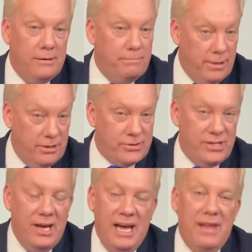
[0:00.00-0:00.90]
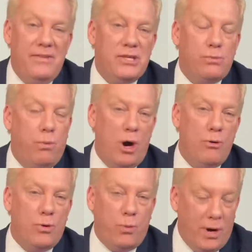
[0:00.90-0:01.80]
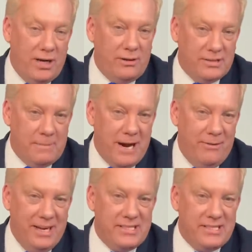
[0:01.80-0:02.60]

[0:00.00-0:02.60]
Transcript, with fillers: But in this woke world, apparently,